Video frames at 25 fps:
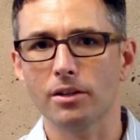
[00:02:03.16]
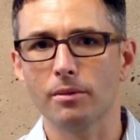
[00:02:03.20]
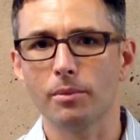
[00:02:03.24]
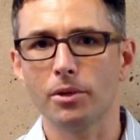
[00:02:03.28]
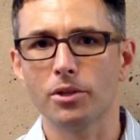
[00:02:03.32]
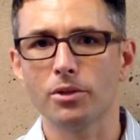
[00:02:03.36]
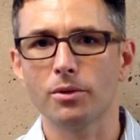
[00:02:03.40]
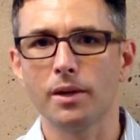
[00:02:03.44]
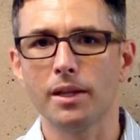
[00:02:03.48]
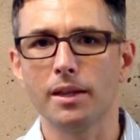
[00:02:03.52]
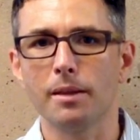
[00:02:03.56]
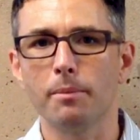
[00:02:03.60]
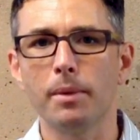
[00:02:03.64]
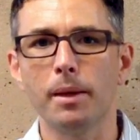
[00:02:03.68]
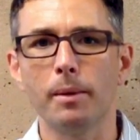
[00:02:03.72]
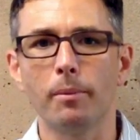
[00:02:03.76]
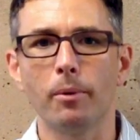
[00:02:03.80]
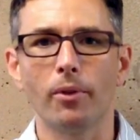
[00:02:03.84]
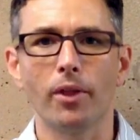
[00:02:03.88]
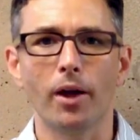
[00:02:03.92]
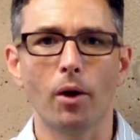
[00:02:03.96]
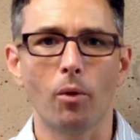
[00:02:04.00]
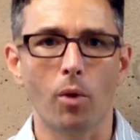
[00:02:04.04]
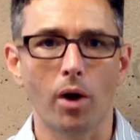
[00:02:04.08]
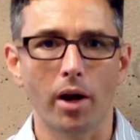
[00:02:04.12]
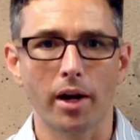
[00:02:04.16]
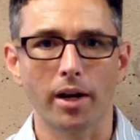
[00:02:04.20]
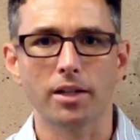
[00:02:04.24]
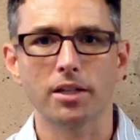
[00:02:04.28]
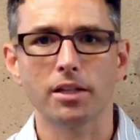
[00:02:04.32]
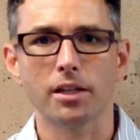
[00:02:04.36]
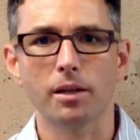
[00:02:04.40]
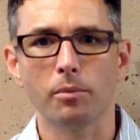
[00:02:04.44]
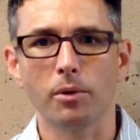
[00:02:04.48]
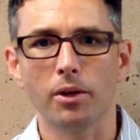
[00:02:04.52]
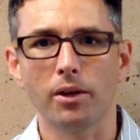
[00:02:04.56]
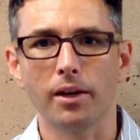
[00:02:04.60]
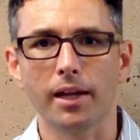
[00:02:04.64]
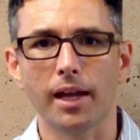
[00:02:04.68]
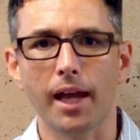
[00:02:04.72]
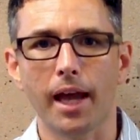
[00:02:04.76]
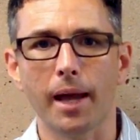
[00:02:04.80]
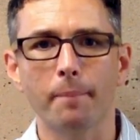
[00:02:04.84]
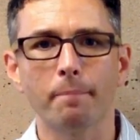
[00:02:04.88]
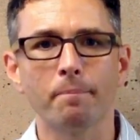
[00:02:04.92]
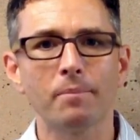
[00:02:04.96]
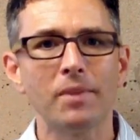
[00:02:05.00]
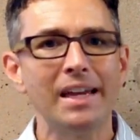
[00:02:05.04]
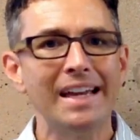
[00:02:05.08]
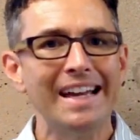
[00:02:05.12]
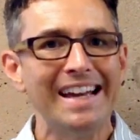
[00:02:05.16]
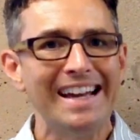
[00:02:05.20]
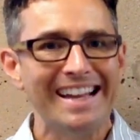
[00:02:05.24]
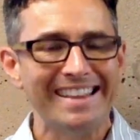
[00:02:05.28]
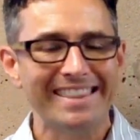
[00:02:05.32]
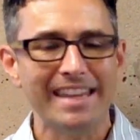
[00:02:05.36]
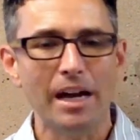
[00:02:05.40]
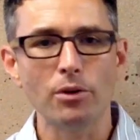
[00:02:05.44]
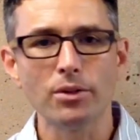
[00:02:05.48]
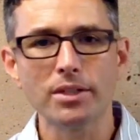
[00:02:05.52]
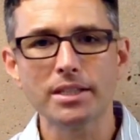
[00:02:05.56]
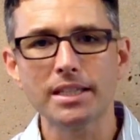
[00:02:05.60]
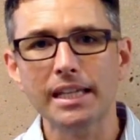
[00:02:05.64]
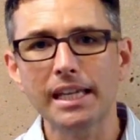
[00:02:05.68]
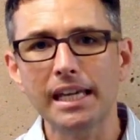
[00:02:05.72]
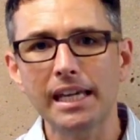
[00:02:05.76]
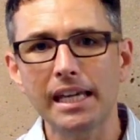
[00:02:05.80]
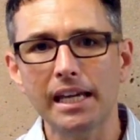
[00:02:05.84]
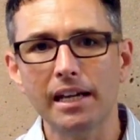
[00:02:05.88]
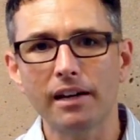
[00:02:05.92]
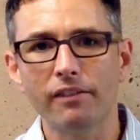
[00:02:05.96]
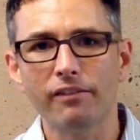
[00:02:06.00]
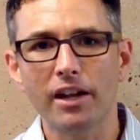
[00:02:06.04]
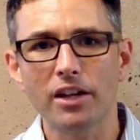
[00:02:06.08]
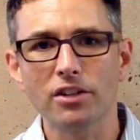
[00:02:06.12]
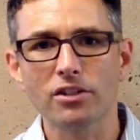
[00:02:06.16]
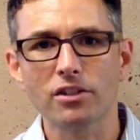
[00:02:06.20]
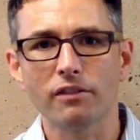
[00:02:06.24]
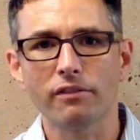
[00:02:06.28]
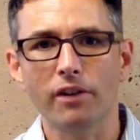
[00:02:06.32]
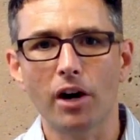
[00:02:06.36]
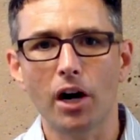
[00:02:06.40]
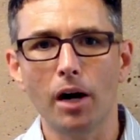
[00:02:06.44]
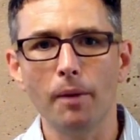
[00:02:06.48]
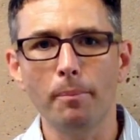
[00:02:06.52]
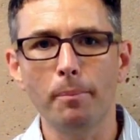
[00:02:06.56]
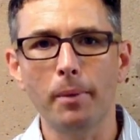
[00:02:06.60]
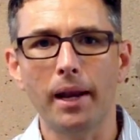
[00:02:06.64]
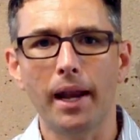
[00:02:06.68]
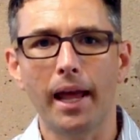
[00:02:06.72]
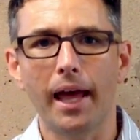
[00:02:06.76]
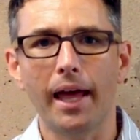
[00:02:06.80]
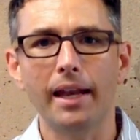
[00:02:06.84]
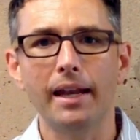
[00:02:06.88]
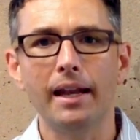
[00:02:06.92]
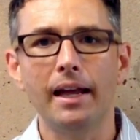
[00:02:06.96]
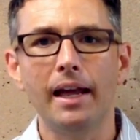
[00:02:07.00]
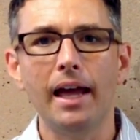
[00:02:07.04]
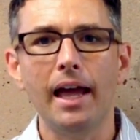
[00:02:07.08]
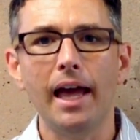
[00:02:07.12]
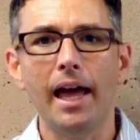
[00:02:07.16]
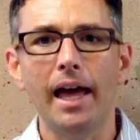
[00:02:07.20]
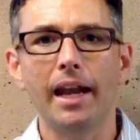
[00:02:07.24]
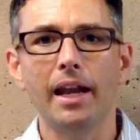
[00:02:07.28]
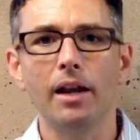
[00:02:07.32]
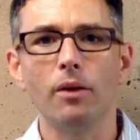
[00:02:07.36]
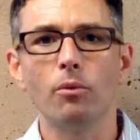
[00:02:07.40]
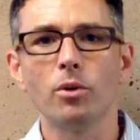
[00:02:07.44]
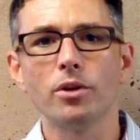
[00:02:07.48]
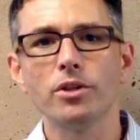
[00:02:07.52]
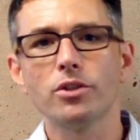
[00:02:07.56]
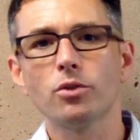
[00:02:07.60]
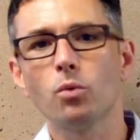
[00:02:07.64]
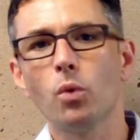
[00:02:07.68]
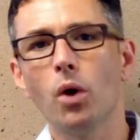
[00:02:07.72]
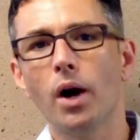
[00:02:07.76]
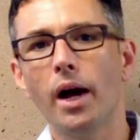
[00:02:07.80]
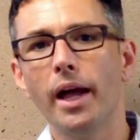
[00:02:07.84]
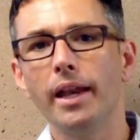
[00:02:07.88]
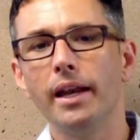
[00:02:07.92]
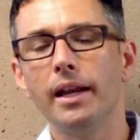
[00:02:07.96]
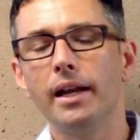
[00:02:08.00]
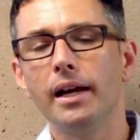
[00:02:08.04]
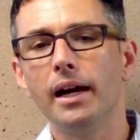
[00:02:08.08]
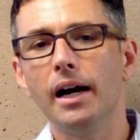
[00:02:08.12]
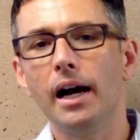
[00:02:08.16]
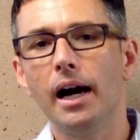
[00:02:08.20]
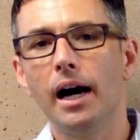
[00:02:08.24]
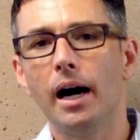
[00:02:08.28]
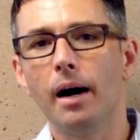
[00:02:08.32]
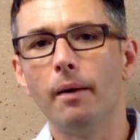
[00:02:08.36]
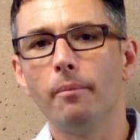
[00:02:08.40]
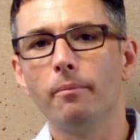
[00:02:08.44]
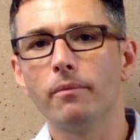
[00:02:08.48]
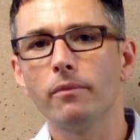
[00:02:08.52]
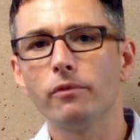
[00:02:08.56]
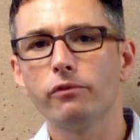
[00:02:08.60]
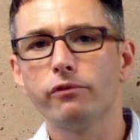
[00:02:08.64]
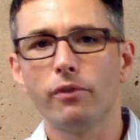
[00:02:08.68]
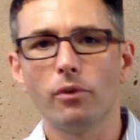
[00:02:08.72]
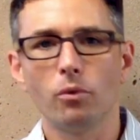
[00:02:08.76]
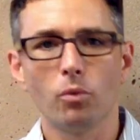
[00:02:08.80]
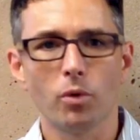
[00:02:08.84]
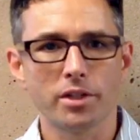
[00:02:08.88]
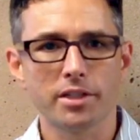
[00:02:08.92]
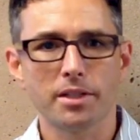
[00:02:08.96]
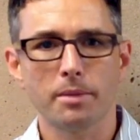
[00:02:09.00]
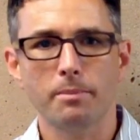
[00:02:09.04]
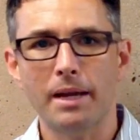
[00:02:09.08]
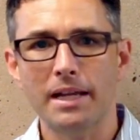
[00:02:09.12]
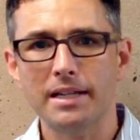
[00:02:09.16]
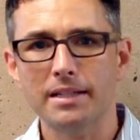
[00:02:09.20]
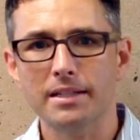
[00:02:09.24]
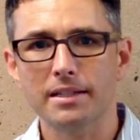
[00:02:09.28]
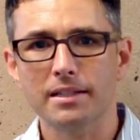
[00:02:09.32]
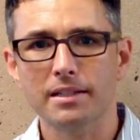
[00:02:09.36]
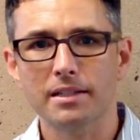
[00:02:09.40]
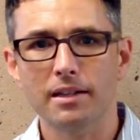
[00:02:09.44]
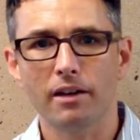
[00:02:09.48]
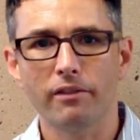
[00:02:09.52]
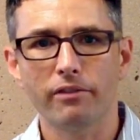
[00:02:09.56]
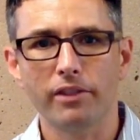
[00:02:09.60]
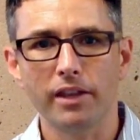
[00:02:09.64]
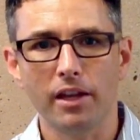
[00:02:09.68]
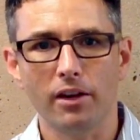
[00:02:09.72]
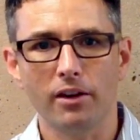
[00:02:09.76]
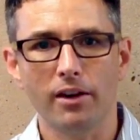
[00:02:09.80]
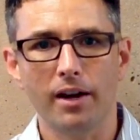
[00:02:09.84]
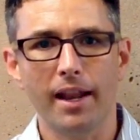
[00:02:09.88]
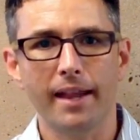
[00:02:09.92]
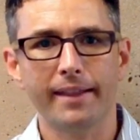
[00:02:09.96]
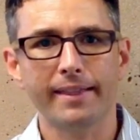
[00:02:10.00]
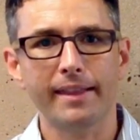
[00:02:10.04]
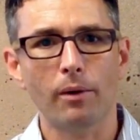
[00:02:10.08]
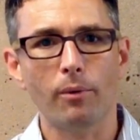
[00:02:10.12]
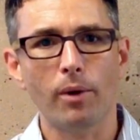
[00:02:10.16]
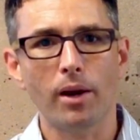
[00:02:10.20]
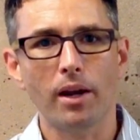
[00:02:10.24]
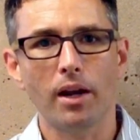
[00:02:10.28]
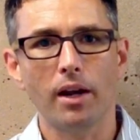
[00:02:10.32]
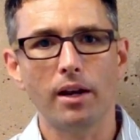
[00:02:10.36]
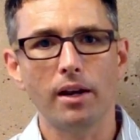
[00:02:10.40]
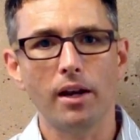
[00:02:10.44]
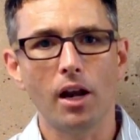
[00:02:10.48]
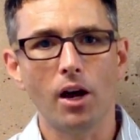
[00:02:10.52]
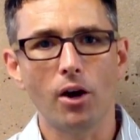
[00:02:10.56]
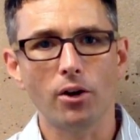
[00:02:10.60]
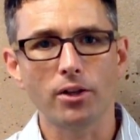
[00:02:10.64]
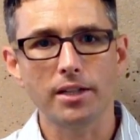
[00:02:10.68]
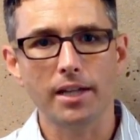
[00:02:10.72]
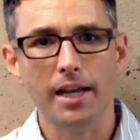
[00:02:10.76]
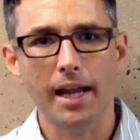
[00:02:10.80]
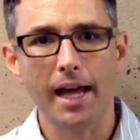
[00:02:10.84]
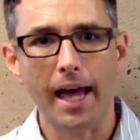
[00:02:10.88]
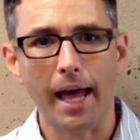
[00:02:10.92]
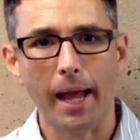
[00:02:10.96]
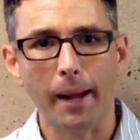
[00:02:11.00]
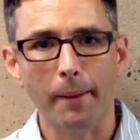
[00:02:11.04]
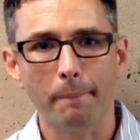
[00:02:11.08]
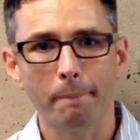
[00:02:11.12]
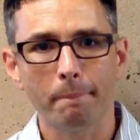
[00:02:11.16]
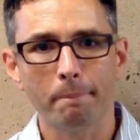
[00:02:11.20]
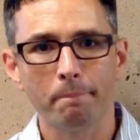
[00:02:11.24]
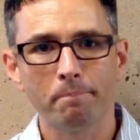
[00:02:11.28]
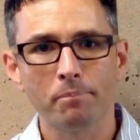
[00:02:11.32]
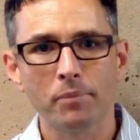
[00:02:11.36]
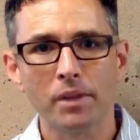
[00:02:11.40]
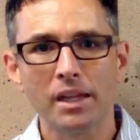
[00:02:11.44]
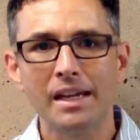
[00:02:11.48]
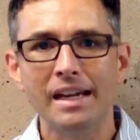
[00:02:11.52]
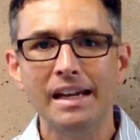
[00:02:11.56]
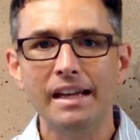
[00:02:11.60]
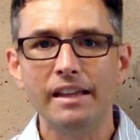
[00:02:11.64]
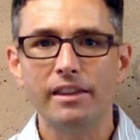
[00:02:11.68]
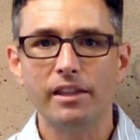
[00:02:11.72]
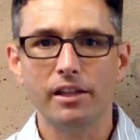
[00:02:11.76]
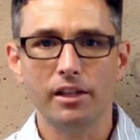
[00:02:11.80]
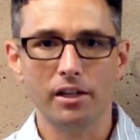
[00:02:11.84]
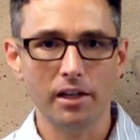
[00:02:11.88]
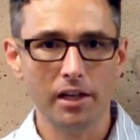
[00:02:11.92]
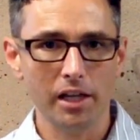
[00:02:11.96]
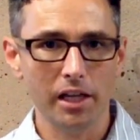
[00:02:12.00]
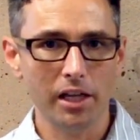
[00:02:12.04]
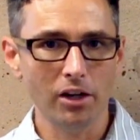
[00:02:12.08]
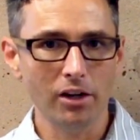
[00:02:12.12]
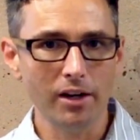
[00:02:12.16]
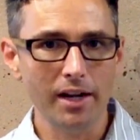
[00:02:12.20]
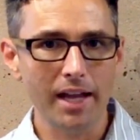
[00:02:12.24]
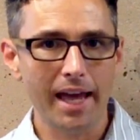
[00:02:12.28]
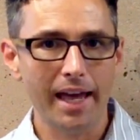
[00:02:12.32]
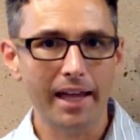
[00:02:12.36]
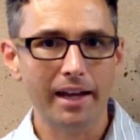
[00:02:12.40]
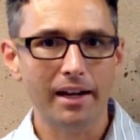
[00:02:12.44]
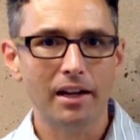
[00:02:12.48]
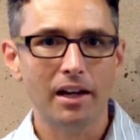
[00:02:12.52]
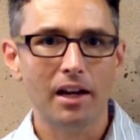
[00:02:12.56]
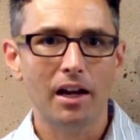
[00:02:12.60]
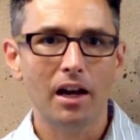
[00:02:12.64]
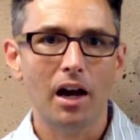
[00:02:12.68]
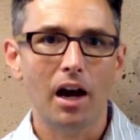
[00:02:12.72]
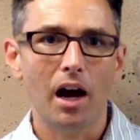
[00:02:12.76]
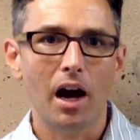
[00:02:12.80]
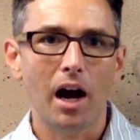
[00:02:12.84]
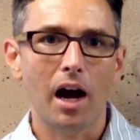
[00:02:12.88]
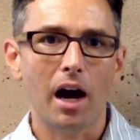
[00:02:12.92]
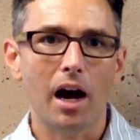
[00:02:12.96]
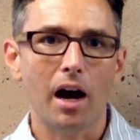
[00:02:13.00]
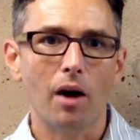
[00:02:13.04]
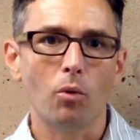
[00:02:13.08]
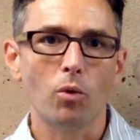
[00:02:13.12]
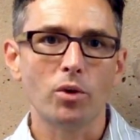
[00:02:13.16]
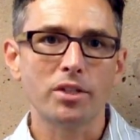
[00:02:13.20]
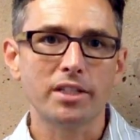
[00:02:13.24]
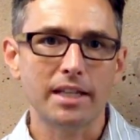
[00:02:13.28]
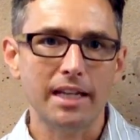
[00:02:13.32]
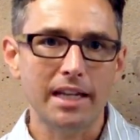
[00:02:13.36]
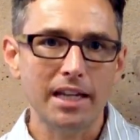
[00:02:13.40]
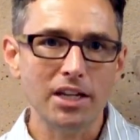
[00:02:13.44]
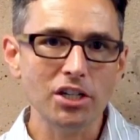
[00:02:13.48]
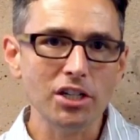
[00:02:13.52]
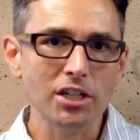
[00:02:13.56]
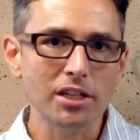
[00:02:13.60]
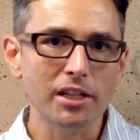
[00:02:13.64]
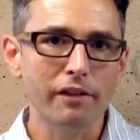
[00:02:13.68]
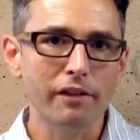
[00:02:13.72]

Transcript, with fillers: between the people that wanted to communicate. That was the key innovation of ARPANET, and it was what um, was the basis of the internet that we know today. The in internet uh, was initially